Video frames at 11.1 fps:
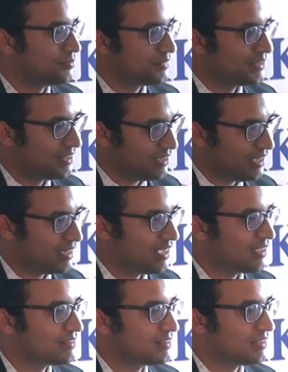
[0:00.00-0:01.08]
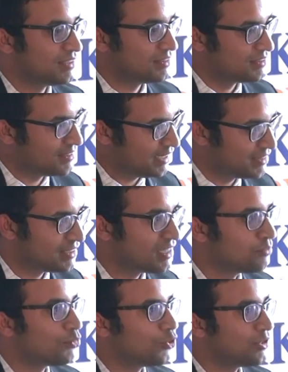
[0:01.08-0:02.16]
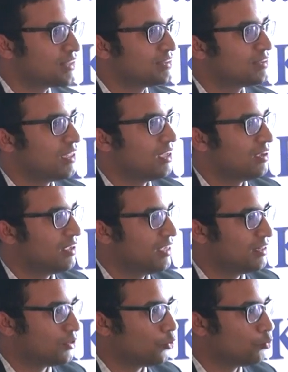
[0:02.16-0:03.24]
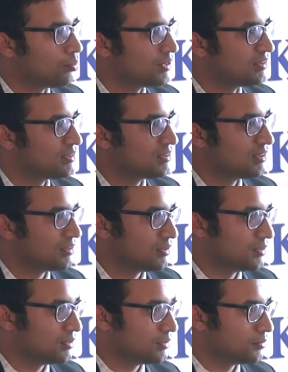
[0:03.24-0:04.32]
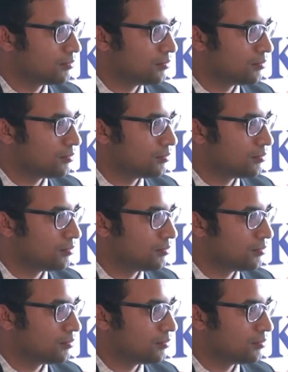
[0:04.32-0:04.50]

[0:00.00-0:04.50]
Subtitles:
Sir, it has a strategic importance. It opens the...